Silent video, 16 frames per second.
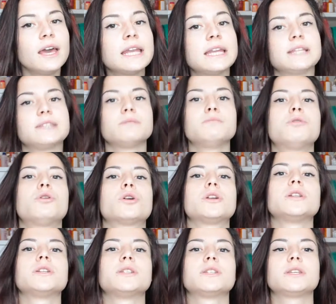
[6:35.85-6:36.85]
that's
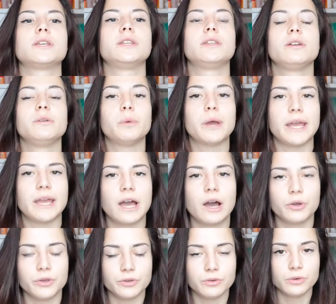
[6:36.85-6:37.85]
important in the way
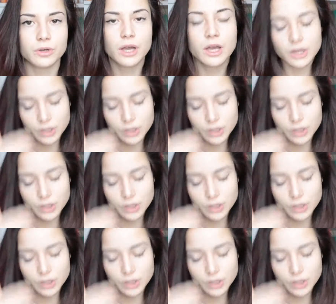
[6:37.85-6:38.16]
how you